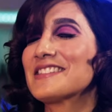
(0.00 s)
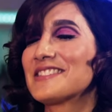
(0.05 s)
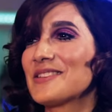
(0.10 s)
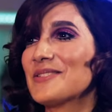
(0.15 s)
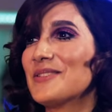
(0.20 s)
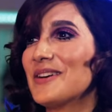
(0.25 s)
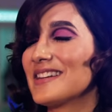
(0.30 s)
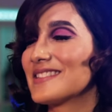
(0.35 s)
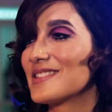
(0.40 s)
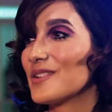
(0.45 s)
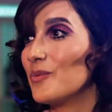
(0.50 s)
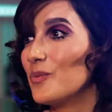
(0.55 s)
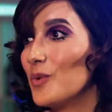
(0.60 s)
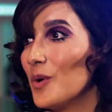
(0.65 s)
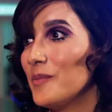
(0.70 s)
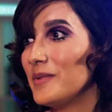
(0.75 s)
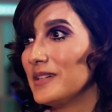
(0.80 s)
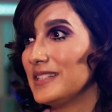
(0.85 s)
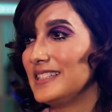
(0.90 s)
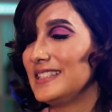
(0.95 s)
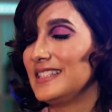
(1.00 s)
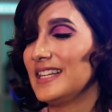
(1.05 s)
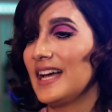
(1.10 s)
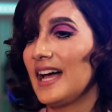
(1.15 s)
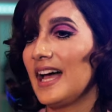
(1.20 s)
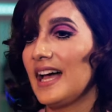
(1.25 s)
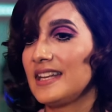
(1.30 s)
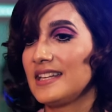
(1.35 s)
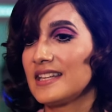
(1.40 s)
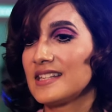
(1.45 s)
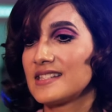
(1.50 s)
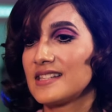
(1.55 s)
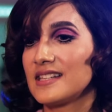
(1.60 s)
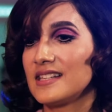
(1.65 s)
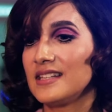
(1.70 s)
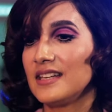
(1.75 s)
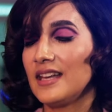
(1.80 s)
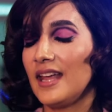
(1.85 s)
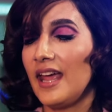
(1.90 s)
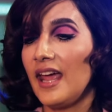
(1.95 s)
So as a woman and as
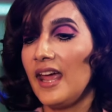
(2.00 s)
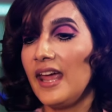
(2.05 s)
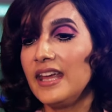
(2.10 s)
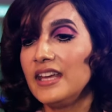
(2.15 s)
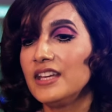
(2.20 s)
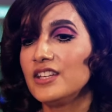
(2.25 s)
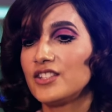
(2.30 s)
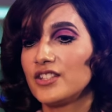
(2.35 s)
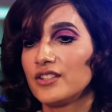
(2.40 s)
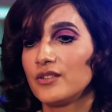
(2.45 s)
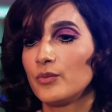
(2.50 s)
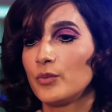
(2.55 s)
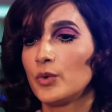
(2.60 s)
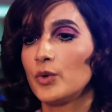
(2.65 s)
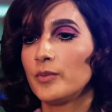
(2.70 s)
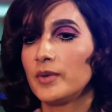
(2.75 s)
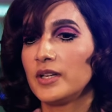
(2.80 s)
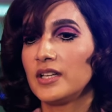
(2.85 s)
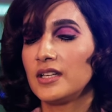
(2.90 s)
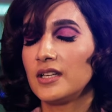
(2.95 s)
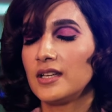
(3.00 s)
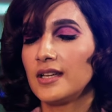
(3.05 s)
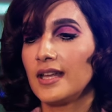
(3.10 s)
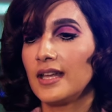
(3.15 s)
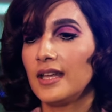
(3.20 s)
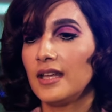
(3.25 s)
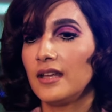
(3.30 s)
an Asian woman,